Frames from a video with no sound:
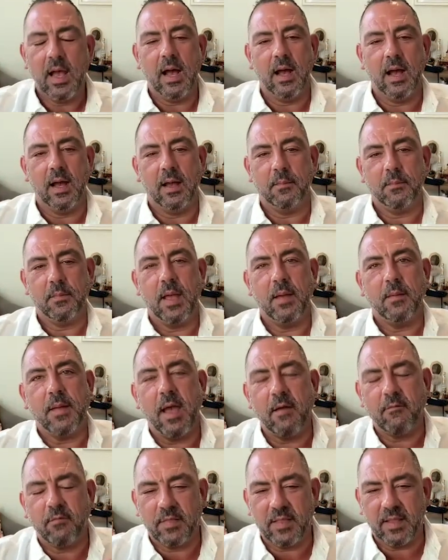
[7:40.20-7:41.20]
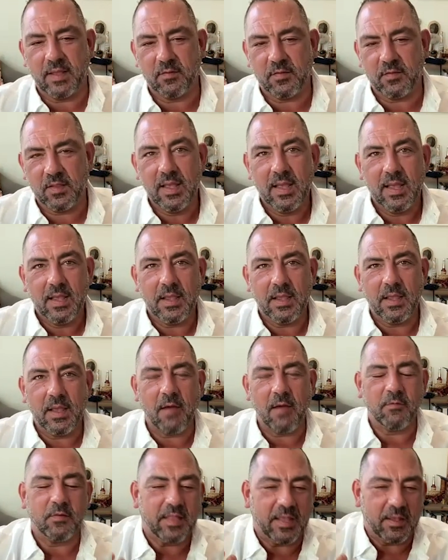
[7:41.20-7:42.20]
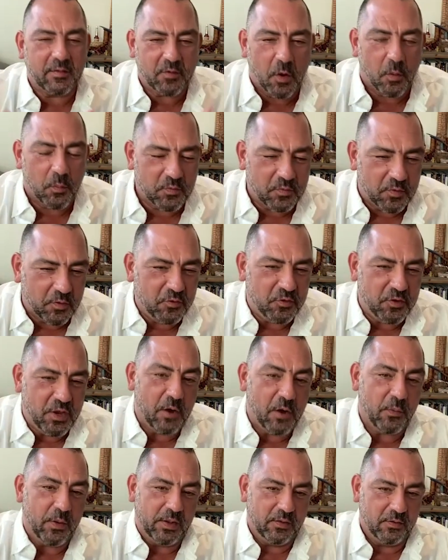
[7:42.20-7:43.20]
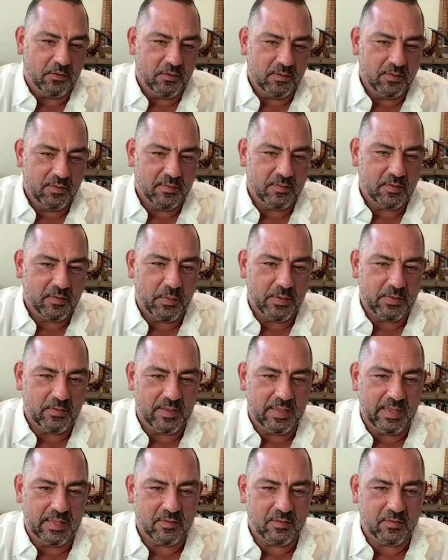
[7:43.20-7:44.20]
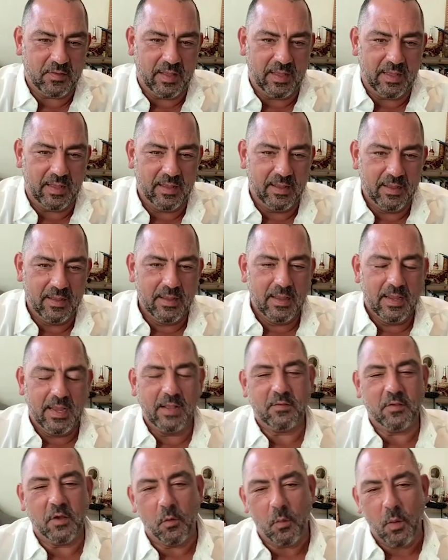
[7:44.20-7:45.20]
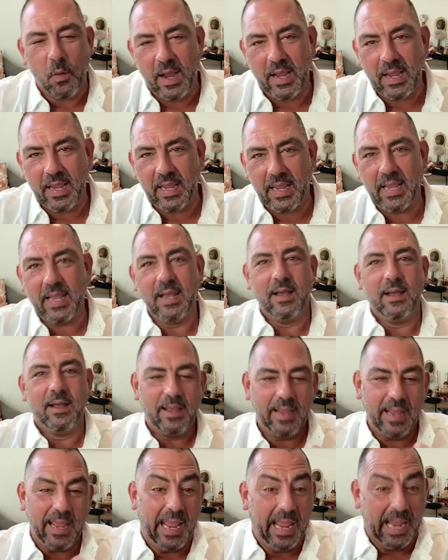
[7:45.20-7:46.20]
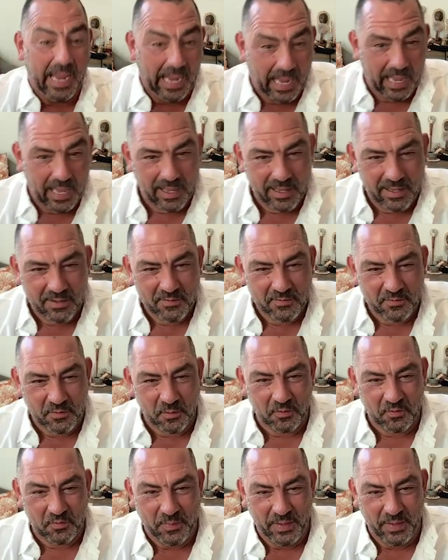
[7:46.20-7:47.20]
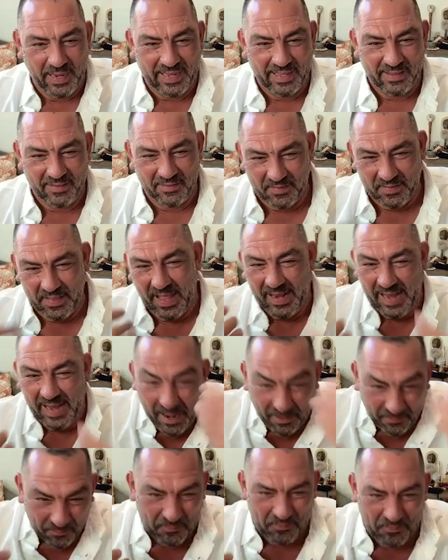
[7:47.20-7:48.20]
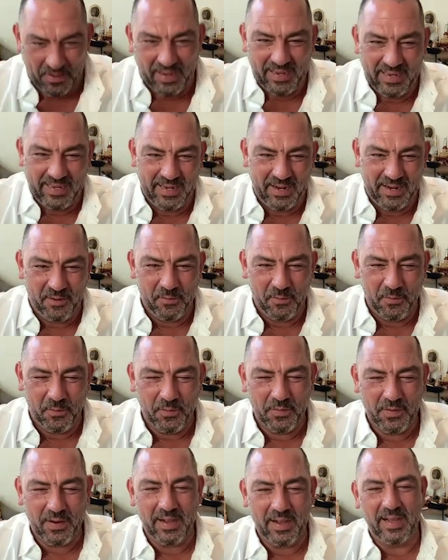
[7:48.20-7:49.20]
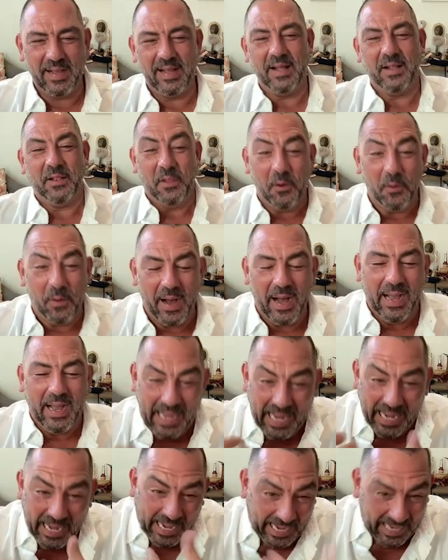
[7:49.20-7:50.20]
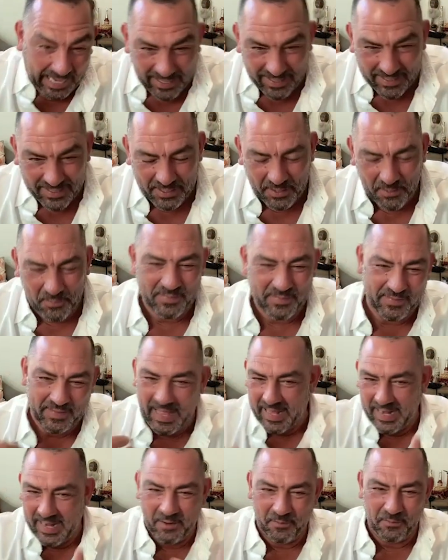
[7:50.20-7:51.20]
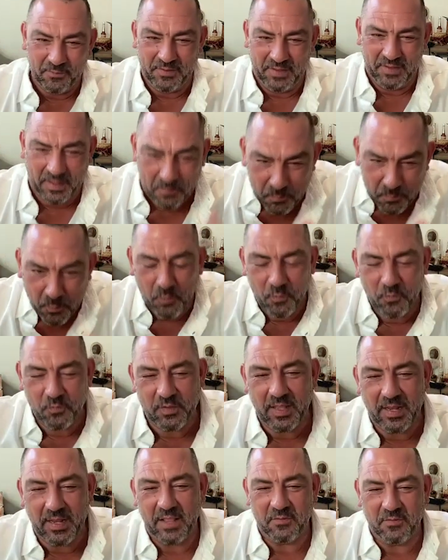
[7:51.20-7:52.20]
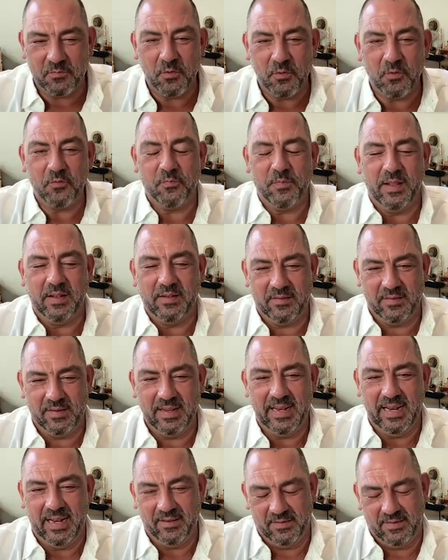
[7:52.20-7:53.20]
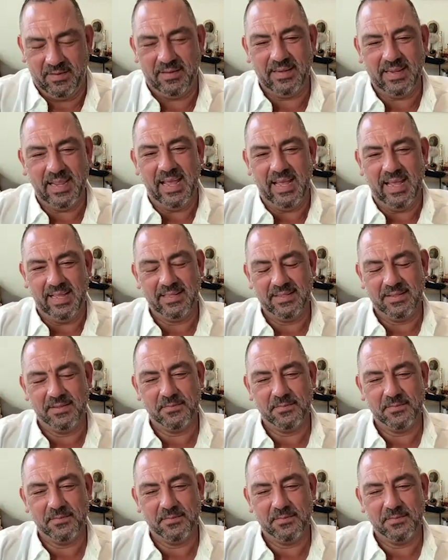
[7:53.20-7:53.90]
Everything is almost a gerund. So it's Hawaii-ing, so to speak. It's that energy, or aloha-ing, it's that energy. It moves, it has movement in it. Yeah.